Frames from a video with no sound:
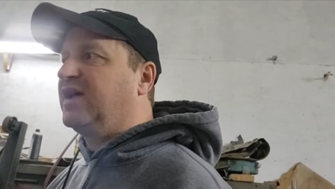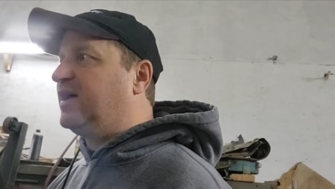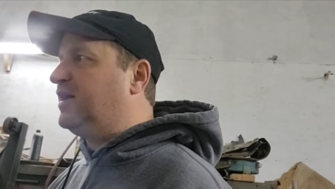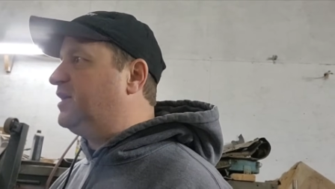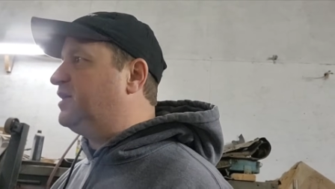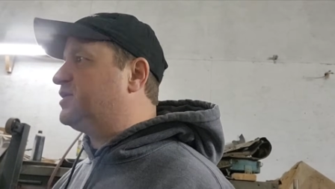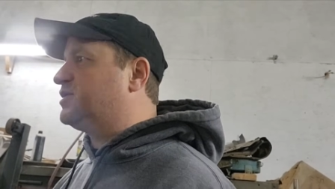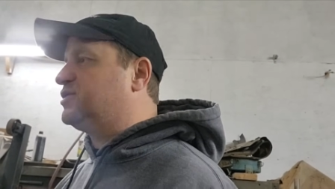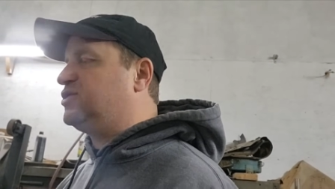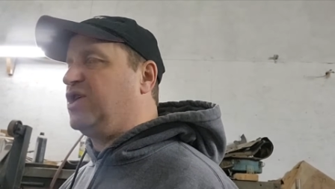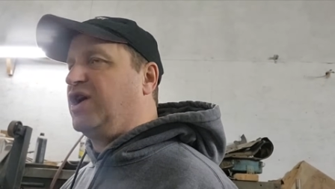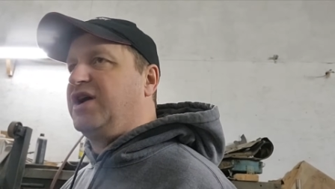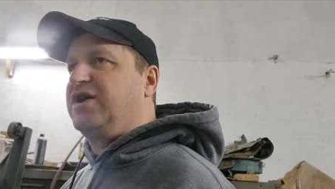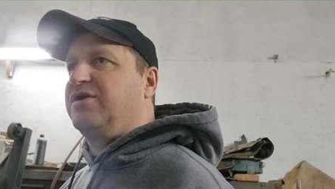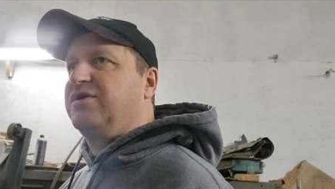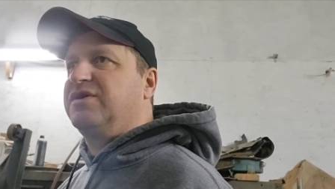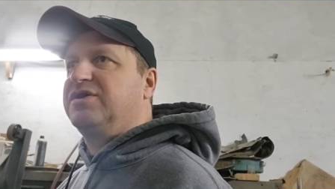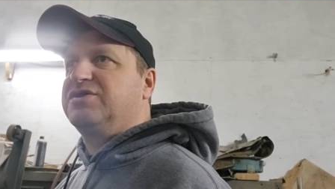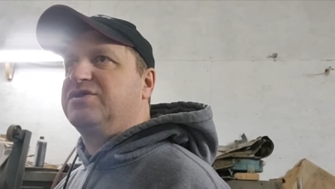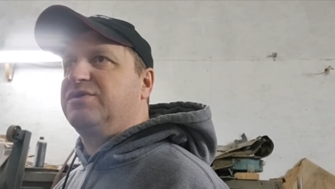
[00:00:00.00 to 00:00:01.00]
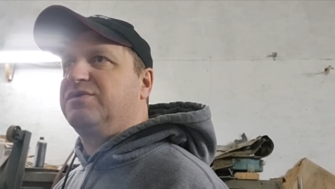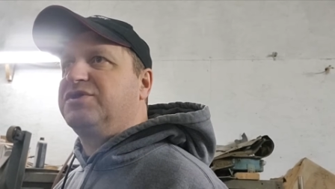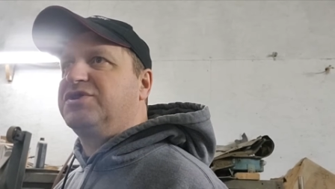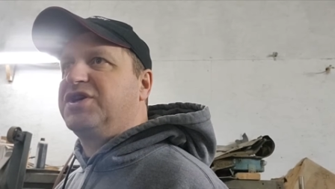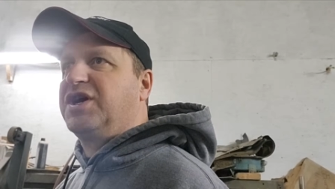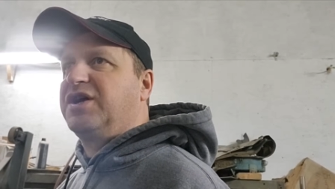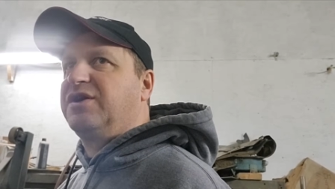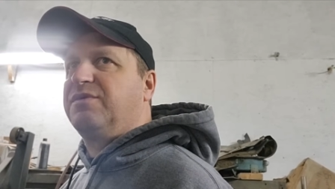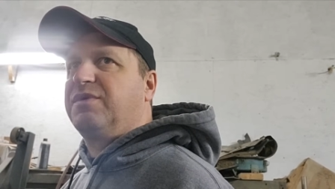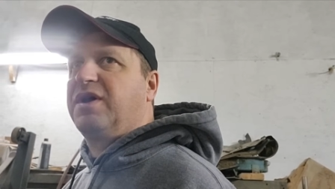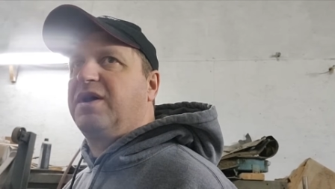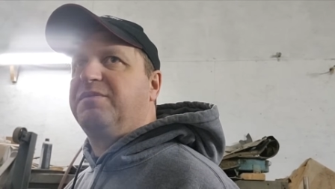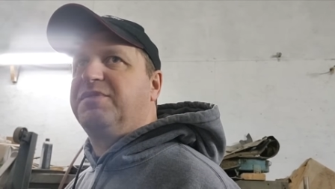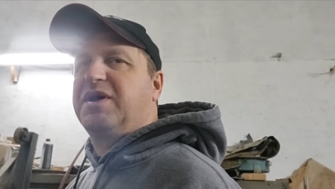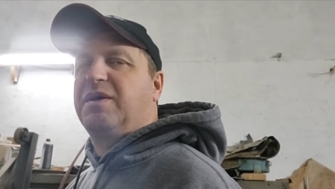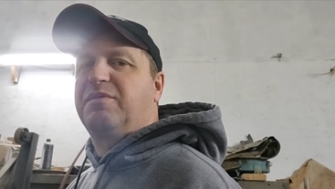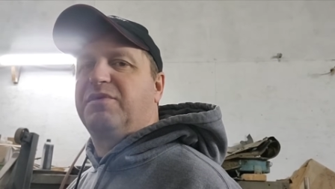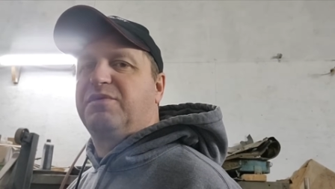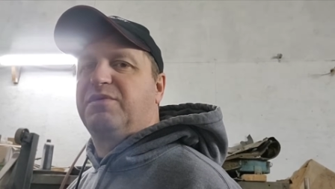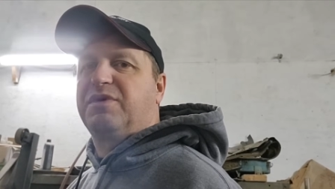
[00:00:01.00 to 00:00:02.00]
It's January. It's only January. I'm
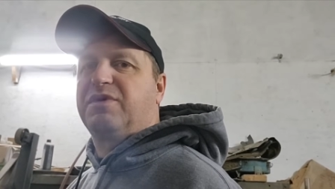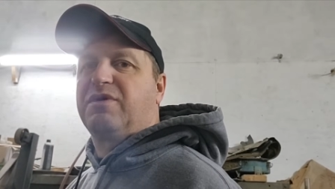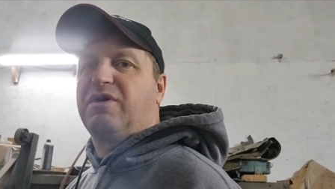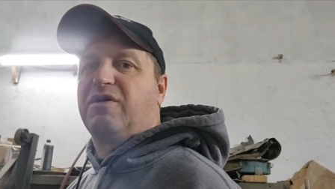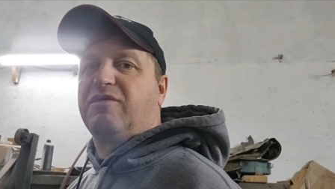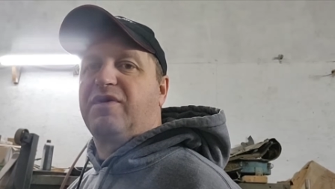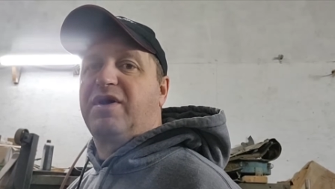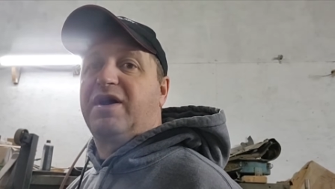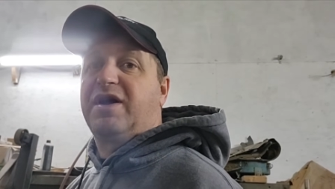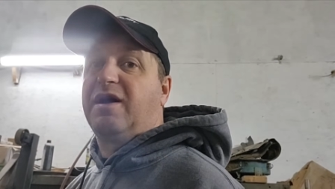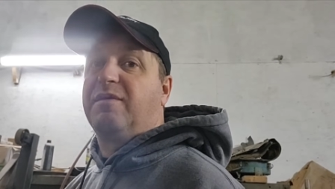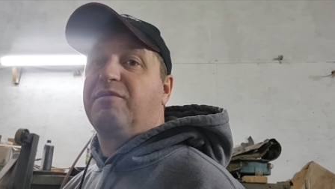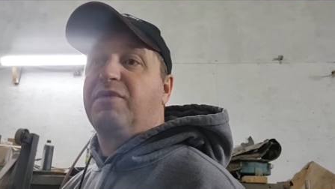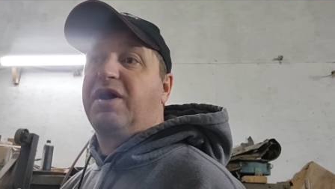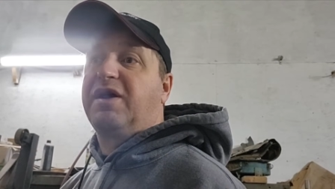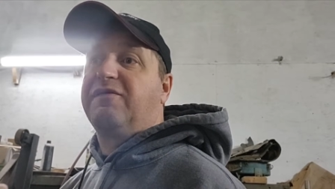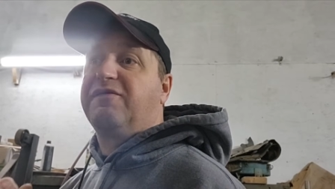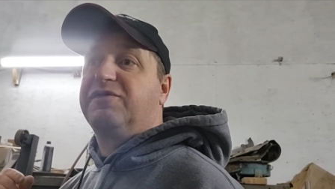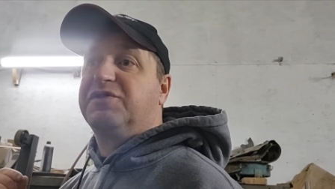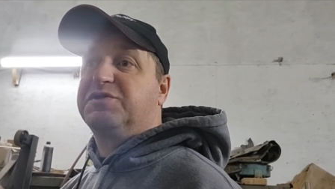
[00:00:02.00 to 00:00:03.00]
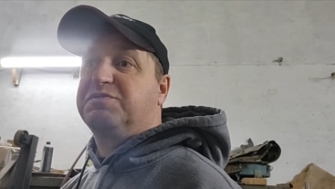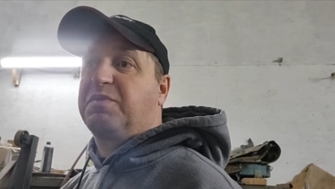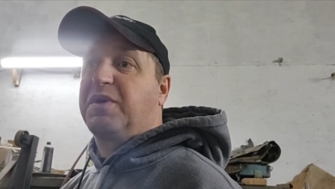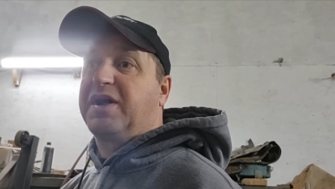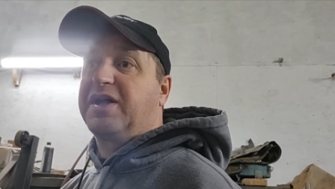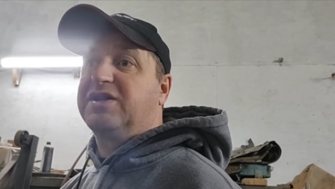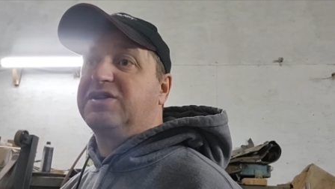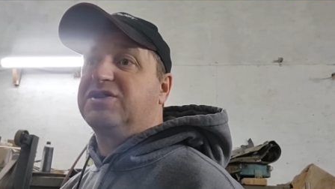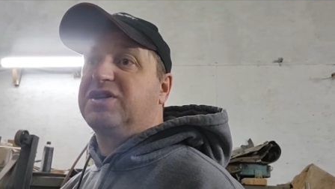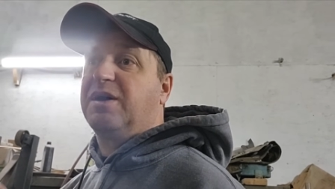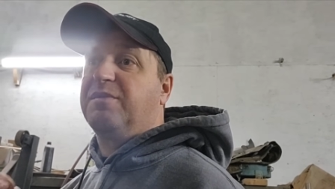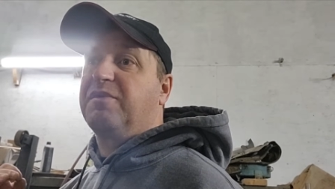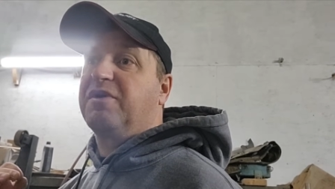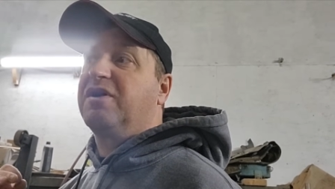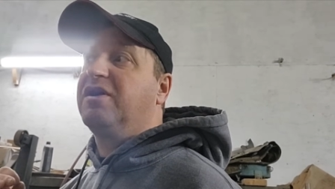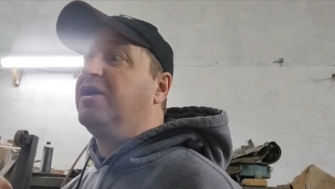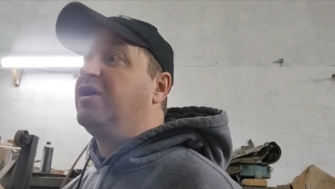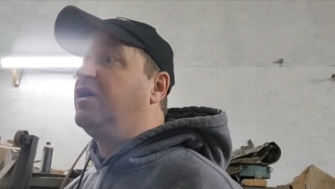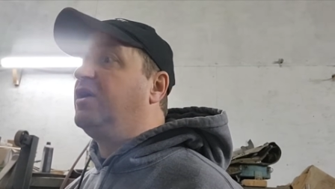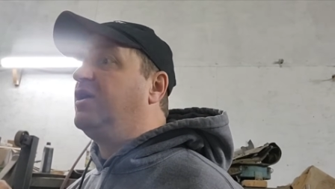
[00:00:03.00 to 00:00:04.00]
done with winter already. I'm ready for spring and
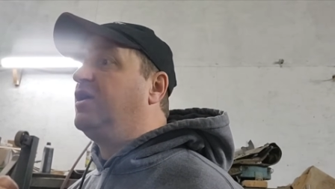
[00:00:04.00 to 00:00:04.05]
summer.